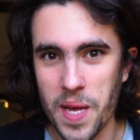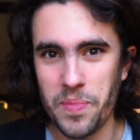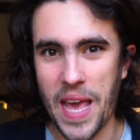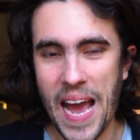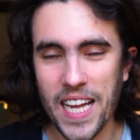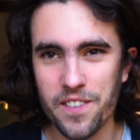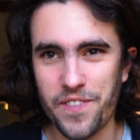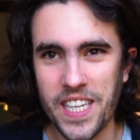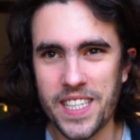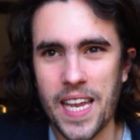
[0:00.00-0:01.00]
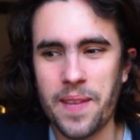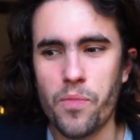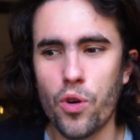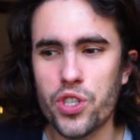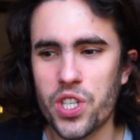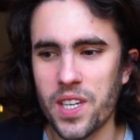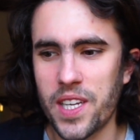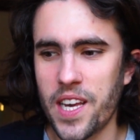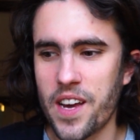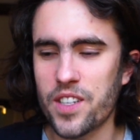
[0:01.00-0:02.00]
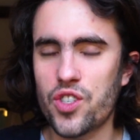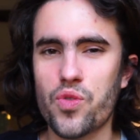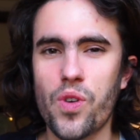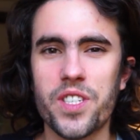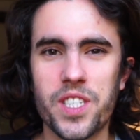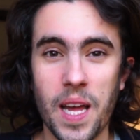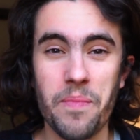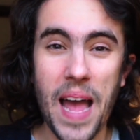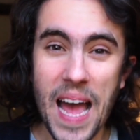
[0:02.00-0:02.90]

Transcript: be activated and emotionally trust them.